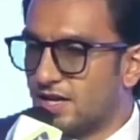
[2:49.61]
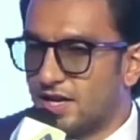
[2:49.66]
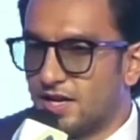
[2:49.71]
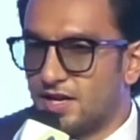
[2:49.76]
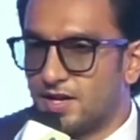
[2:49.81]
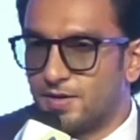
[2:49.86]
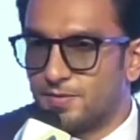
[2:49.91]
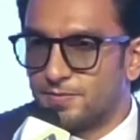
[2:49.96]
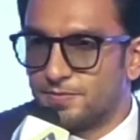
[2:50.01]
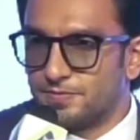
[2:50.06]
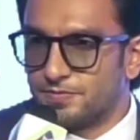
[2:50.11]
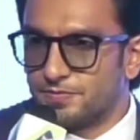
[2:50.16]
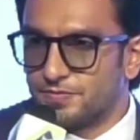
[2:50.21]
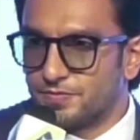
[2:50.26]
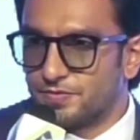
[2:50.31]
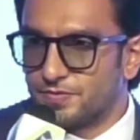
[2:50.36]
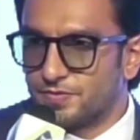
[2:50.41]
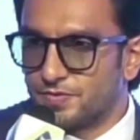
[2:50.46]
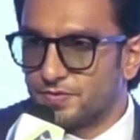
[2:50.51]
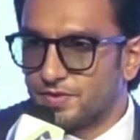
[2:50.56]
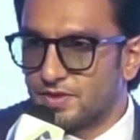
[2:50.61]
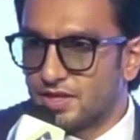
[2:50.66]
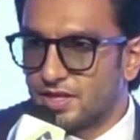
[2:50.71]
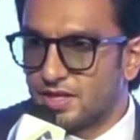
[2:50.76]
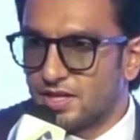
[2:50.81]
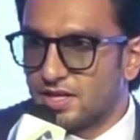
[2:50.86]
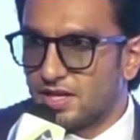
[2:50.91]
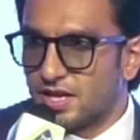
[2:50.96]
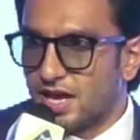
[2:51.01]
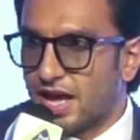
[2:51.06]

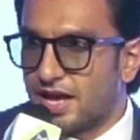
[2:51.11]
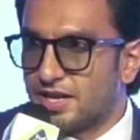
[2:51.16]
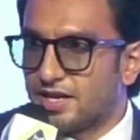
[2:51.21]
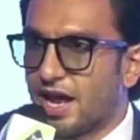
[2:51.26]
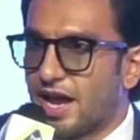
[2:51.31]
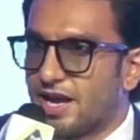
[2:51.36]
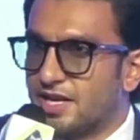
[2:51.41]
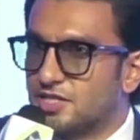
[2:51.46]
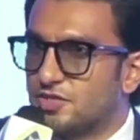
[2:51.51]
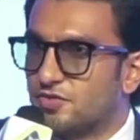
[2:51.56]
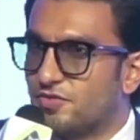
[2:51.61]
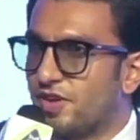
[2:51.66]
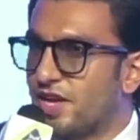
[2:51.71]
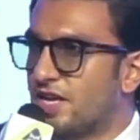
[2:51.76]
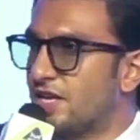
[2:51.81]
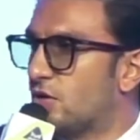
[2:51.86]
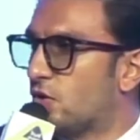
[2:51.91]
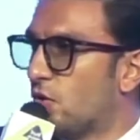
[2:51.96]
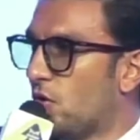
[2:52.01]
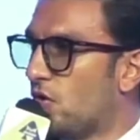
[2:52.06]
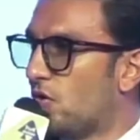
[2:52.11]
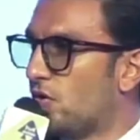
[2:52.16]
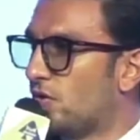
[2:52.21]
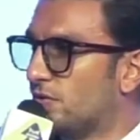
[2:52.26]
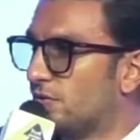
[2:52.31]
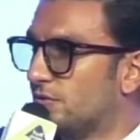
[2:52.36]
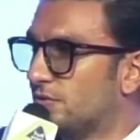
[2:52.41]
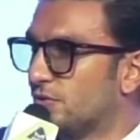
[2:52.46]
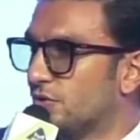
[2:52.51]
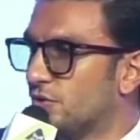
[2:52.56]
At its very
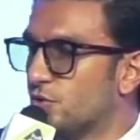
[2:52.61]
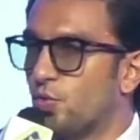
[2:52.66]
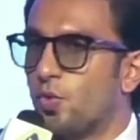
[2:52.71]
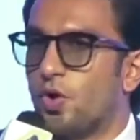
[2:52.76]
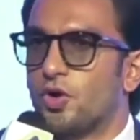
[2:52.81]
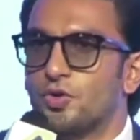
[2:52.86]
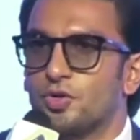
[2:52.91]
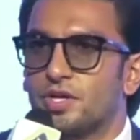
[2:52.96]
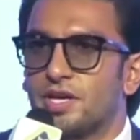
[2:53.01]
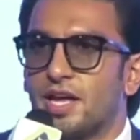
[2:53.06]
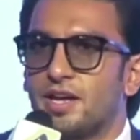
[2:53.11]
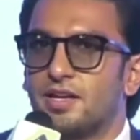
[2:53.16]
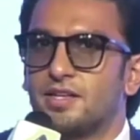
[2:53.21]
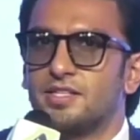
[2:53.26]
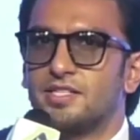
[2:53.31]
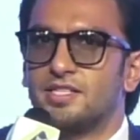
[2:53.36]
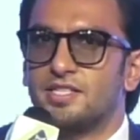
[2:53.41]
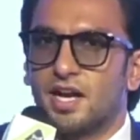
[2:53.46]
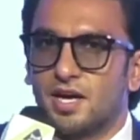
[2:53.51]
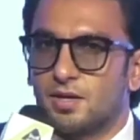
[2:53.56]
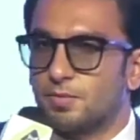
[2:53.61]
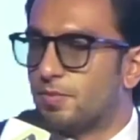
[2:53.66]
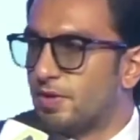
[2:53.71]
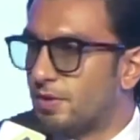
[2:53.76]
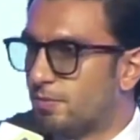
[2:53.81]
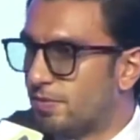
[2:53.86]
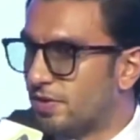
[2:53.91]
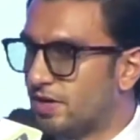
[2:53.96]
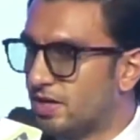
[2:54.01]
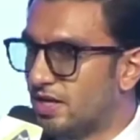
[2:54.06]
core, you want to get young
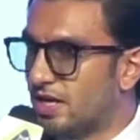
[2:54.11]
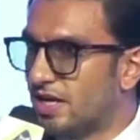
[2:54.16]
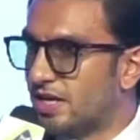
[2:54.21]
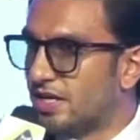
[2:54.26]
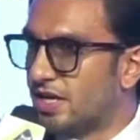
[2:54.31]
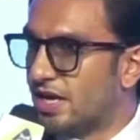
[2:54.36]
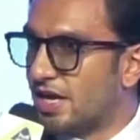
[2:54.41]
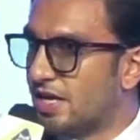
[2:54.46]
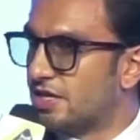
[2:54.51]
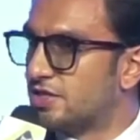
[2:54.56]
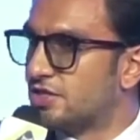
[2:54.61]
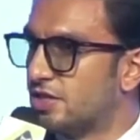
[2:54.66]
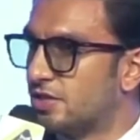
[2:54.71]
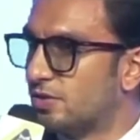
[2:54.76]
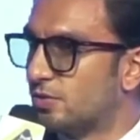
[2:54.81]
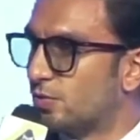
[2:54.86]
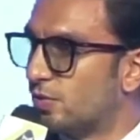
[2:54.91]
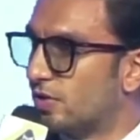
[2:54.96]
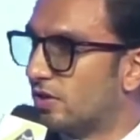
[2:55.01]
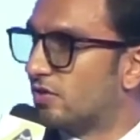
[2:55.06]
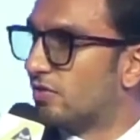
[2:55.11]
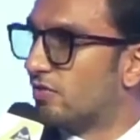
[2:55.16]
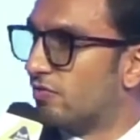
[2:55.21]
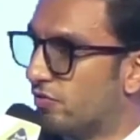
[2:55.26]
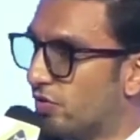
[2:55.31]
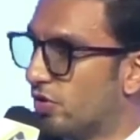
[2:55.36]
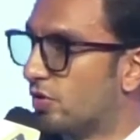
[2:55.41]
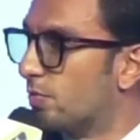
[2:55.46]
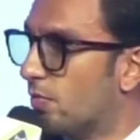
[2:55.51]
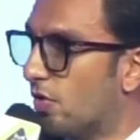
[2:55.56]
people engaging with
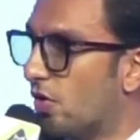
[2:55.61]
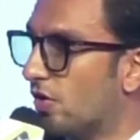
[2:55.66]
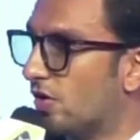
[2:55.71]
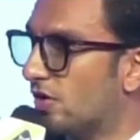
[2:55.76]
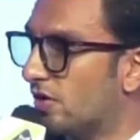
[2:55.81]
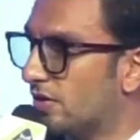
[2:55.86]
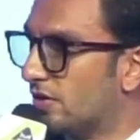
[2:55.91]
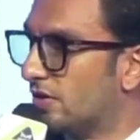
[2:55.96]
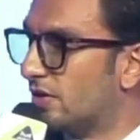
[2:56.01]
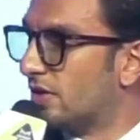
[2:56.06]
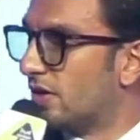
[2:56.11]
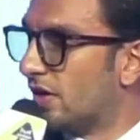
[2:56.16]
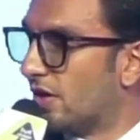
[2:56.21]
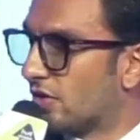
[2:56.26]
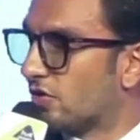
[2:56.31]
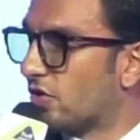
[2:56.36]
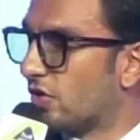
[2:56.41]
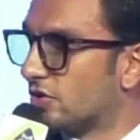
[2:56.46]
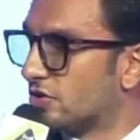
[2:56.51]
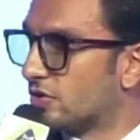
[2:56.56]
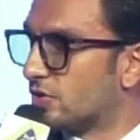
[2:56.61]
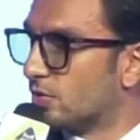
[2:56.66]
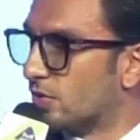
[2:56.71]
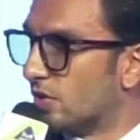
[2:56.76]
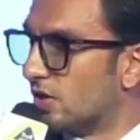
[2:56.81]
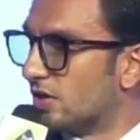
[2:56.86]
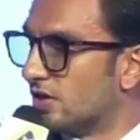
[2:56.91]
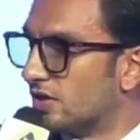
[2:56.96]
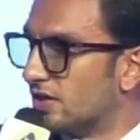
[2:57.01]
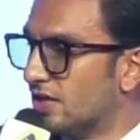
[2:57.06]
football across the
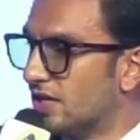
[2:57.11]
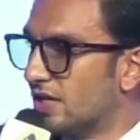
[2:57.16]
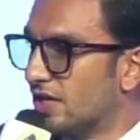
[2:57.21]
world.